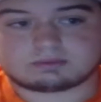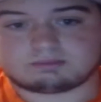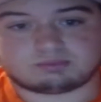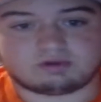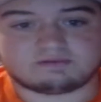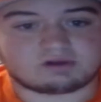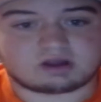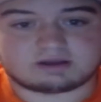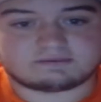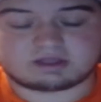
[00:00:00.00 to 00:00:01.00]

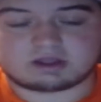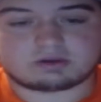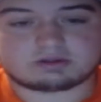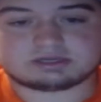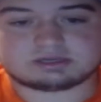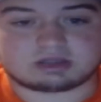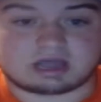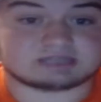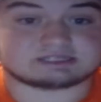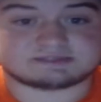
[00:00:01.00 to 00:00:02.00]
Provorov, like all the
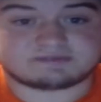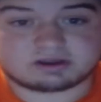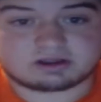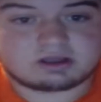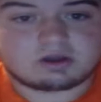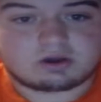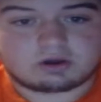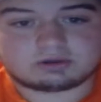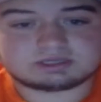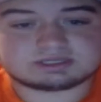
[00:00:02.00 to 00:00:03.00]
Gostisbehere,
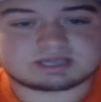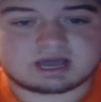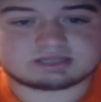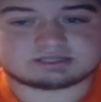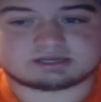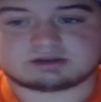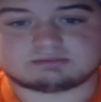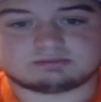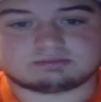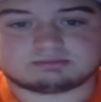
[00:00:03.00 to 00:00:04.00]
all these guys are
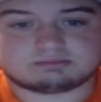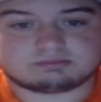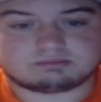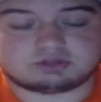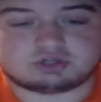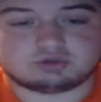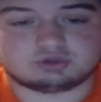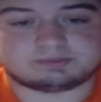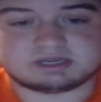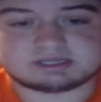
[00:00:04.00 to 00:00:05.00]

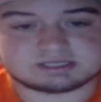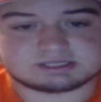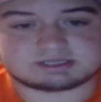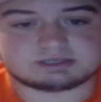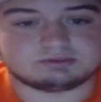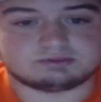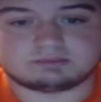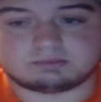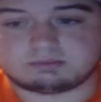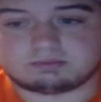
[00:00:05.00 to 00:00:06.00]
huge pieces
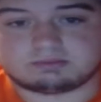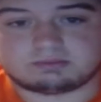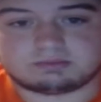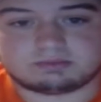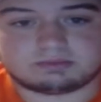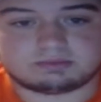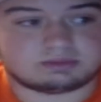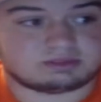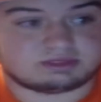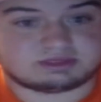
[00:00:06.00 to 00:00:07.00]
to
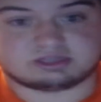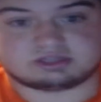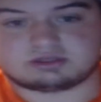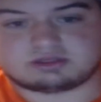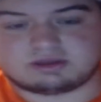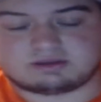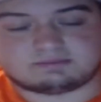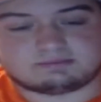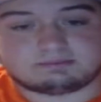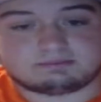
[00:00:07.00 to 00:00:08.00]
the
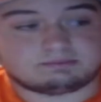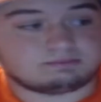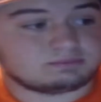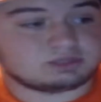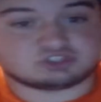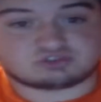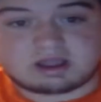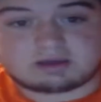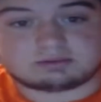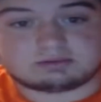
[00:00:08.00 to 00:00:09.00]

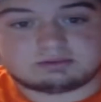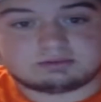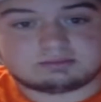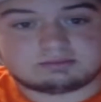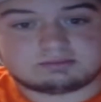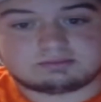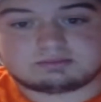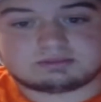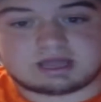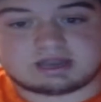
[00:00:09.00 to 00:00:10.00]
drought
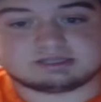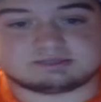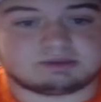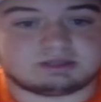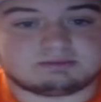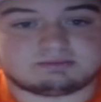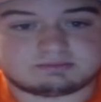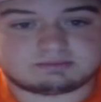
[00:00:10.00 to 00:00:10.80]
that has been